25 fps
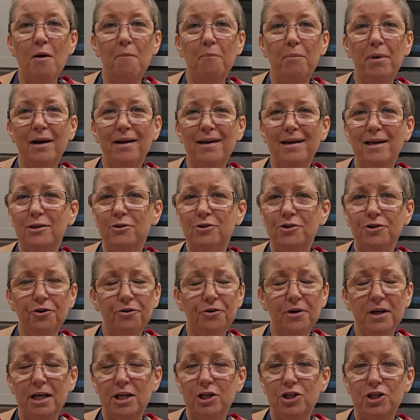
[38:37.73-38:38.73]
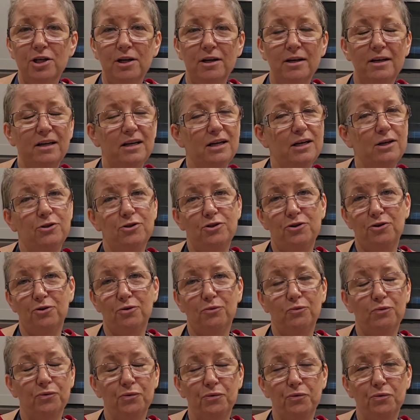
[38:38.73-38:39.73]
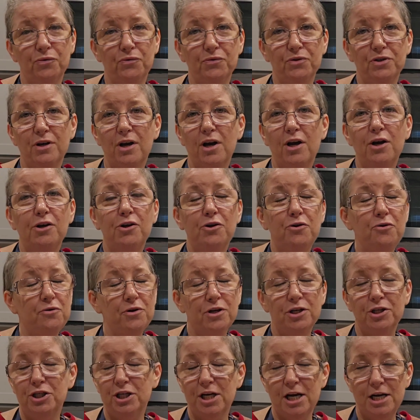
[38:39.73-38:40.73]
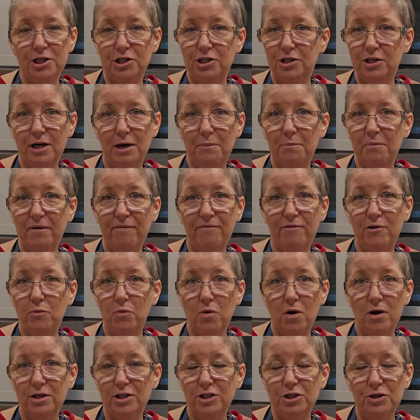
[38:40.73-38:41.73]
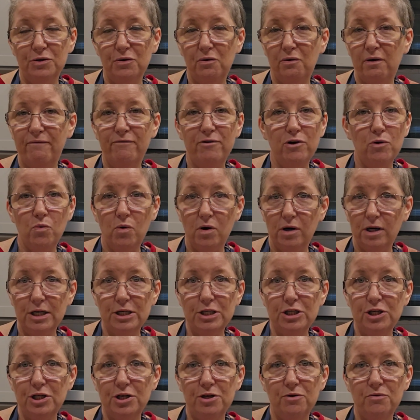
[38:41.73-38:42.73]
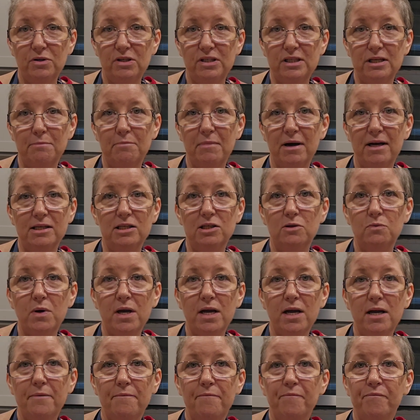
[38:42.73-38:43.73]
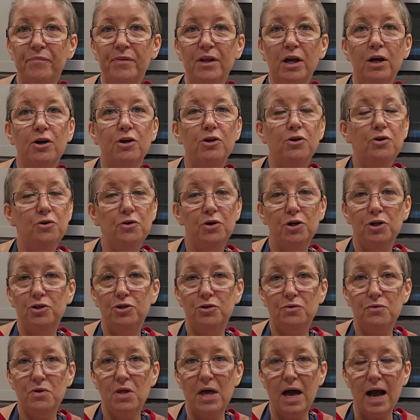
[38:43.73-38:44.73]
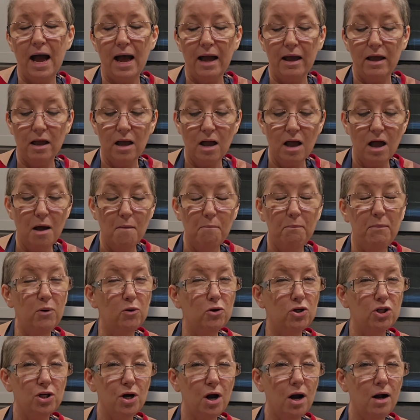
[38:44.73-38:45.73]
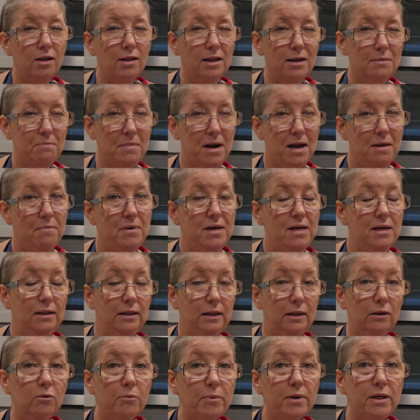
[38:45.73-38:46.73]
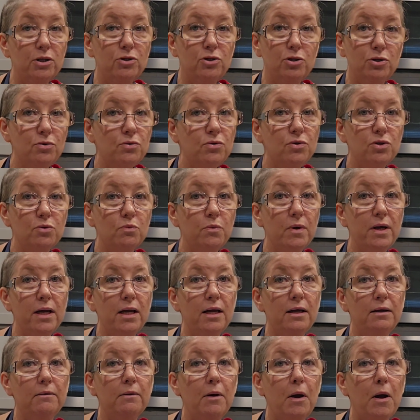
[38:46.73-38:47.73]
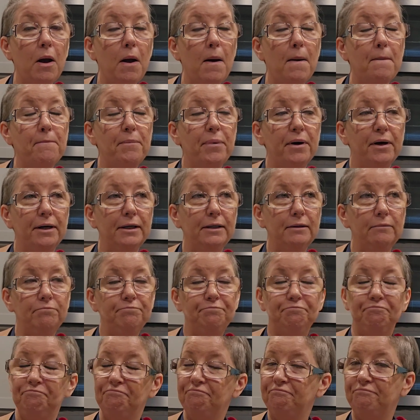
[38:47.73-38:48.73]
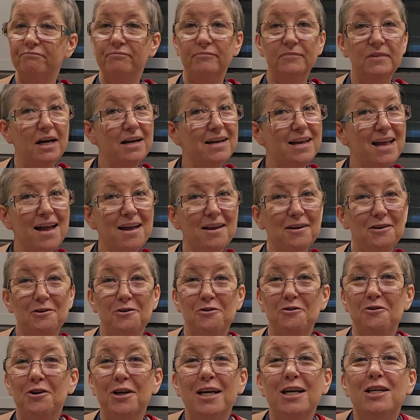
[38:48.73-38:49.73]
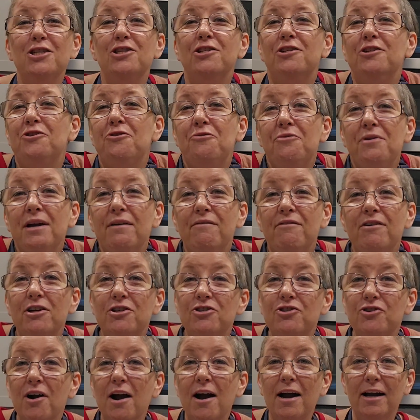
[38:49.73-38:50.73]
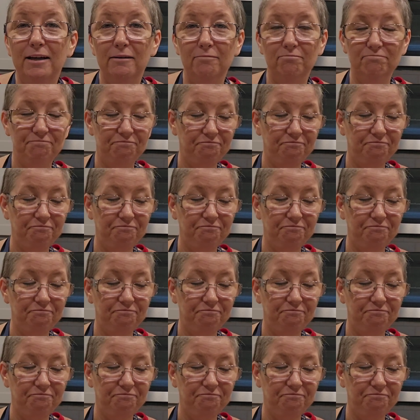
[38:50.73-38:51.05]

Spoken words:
but it's your kitchen, it's your rules. You can change it up if you want to. If you wanted to use semi-sweet, you could do that. Milk chocolate might be a little bit too sweet, but again, your kitchen, you give it a try.